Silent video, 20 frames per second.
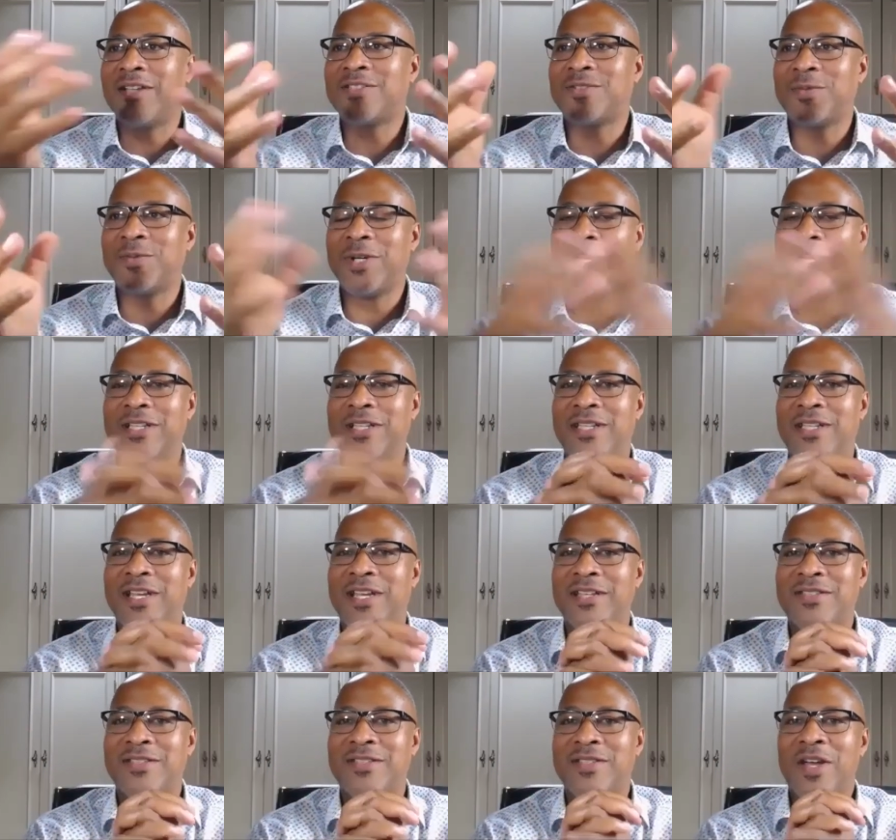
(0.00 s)
word, tell
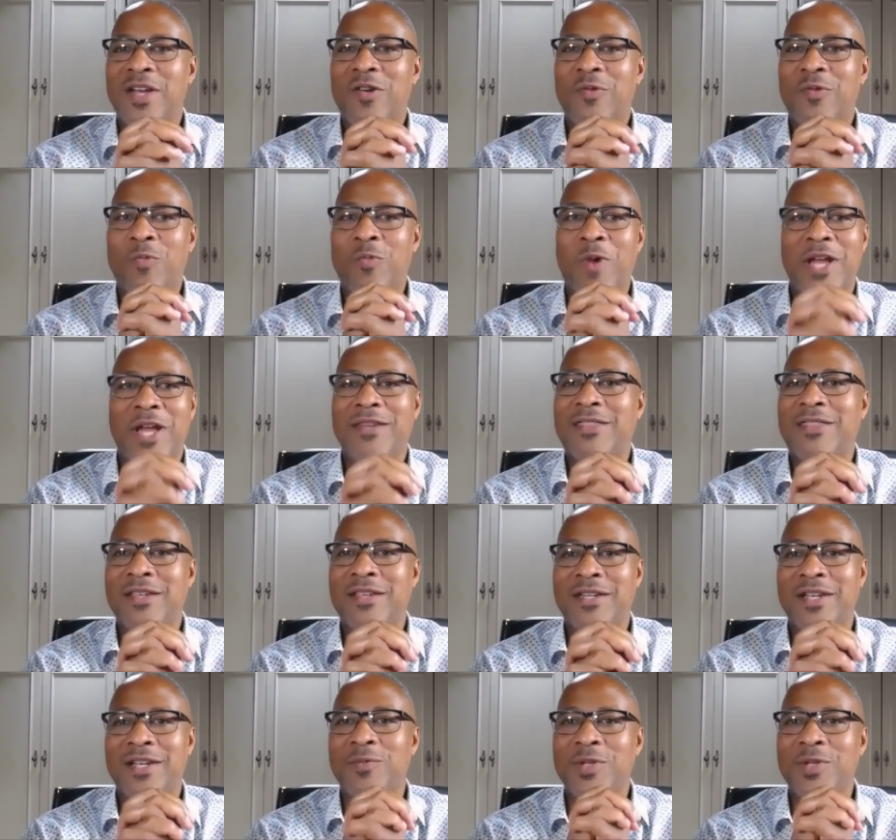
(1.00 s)
us one
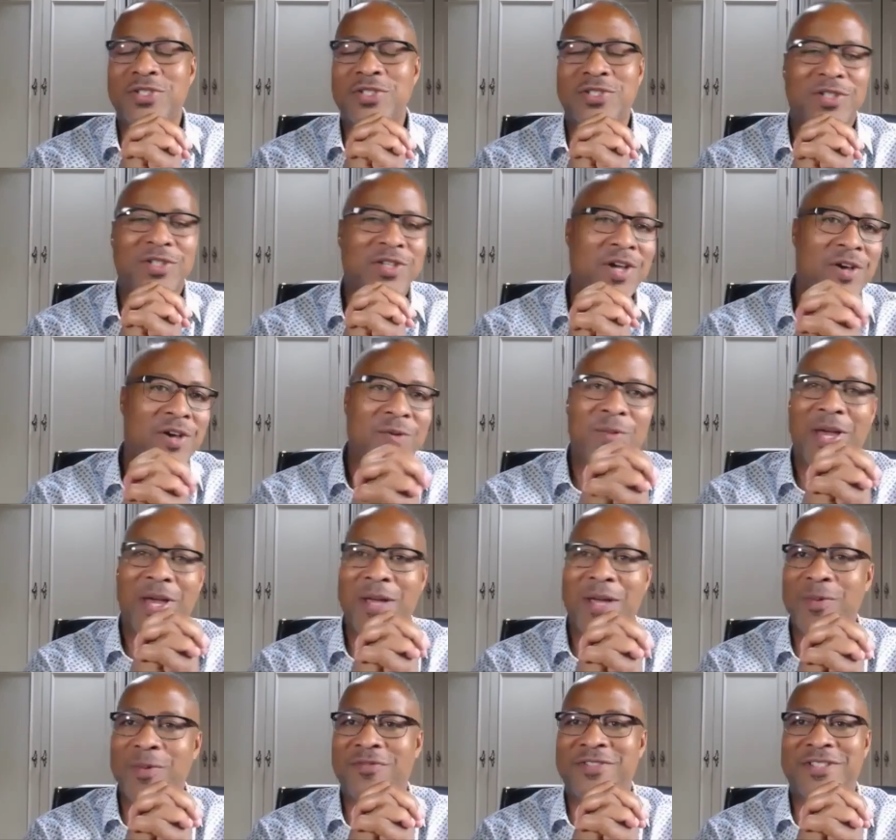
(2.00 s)
thing that we should go away
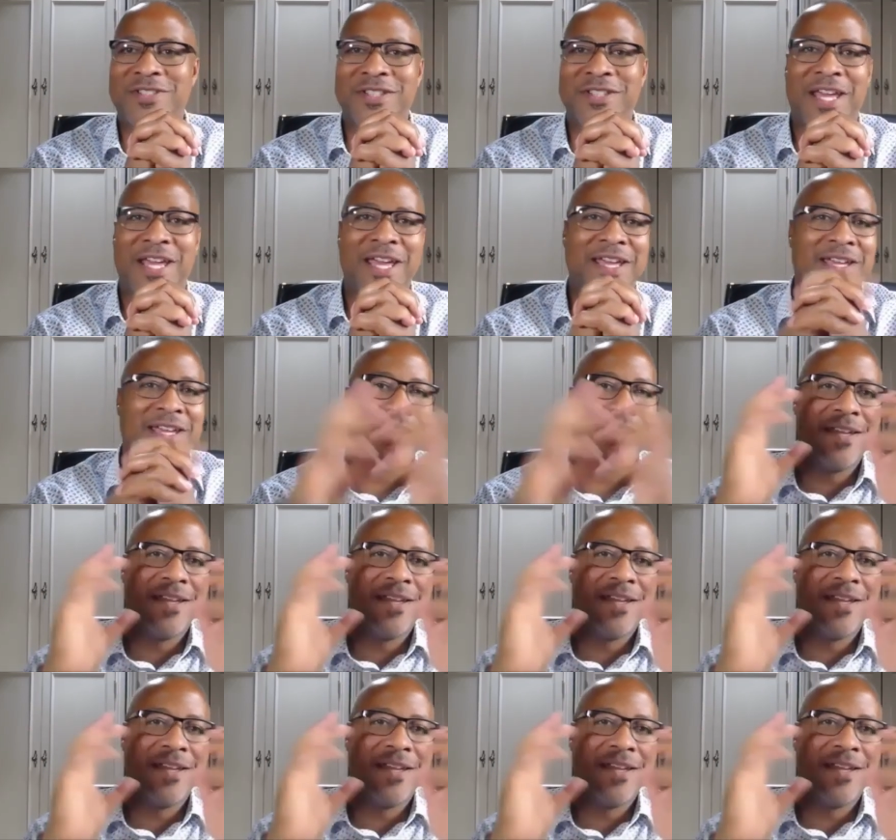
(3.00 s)
with today,